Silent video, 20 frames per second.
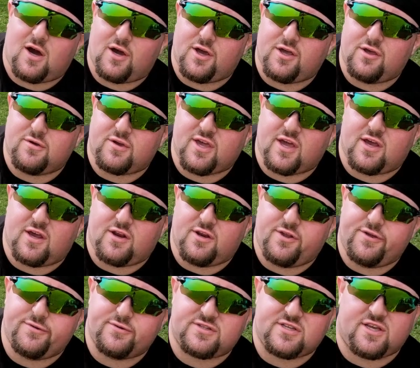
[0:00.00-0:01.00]
you
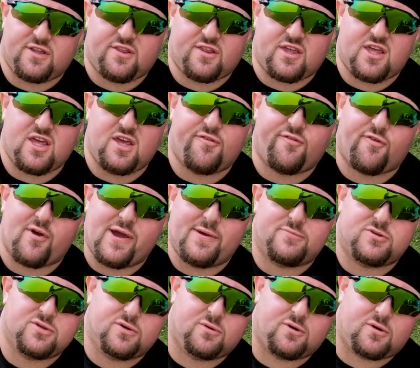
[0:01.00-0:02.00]
can, using the
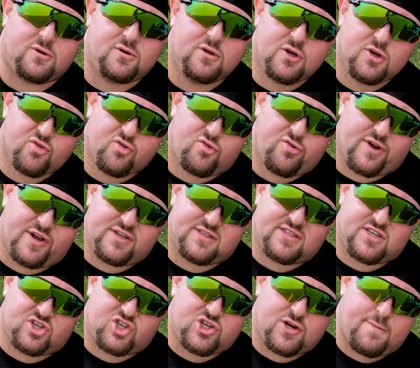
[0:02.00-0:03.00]
keyframe tool,
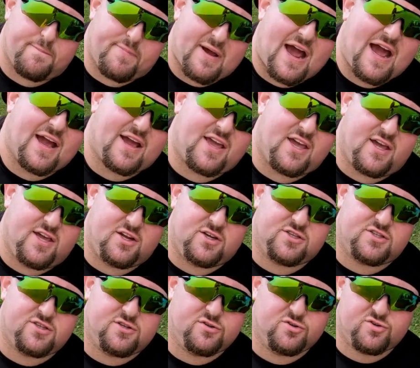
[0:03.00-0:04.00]
transition back
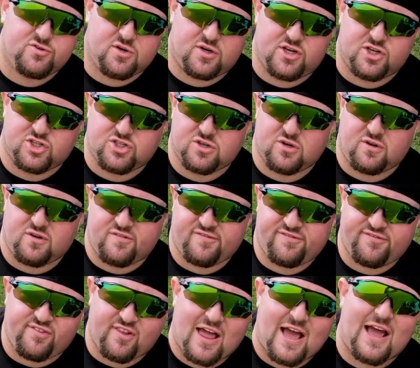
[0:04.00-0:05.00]
into traditional
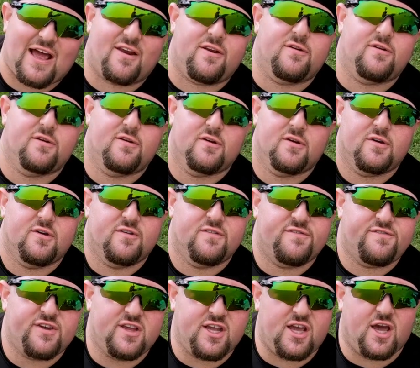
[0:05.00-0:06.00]
flat
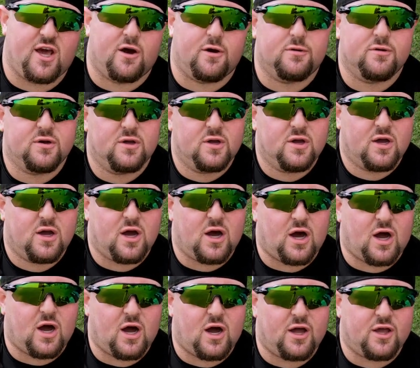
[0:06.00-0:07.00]
video.
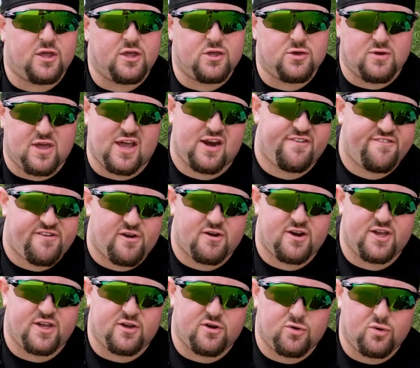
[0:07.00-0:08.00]
You get a
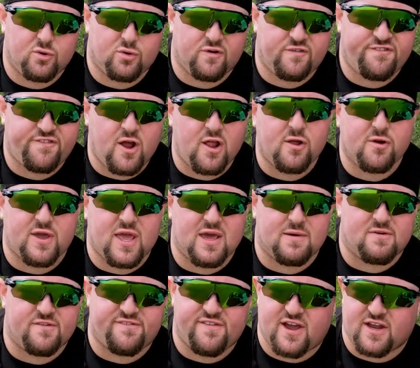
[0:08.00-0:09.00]
very cool follow
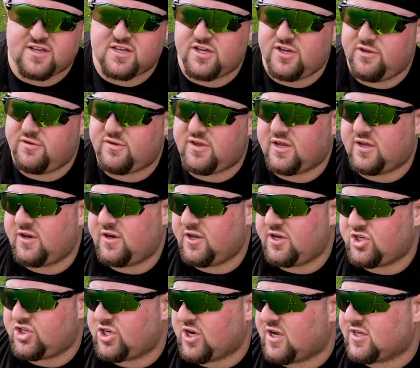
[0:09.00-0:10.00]
cam effect, and you can
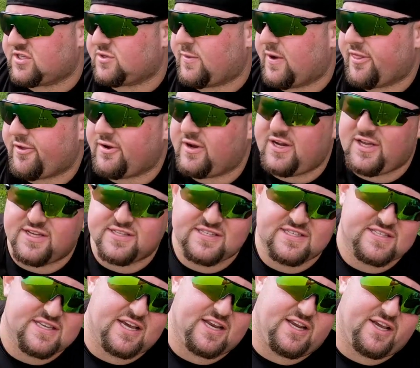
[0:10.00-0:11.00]
adjust whether it
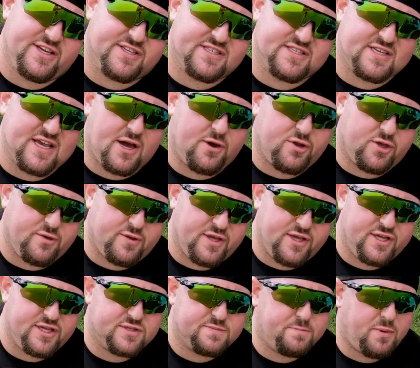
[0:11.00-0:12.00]
eases in, eases out, you
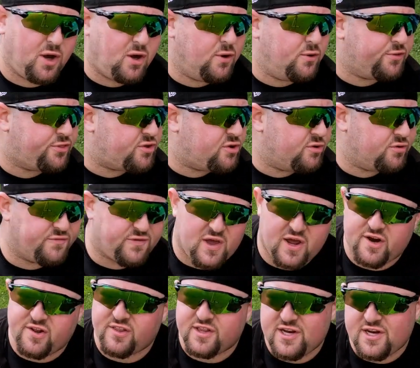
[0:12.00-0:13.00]
ease both, you've
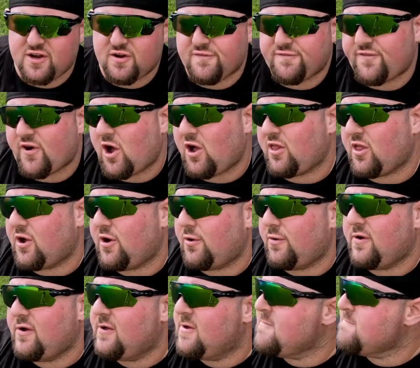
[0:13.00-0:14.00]
got a linear follow,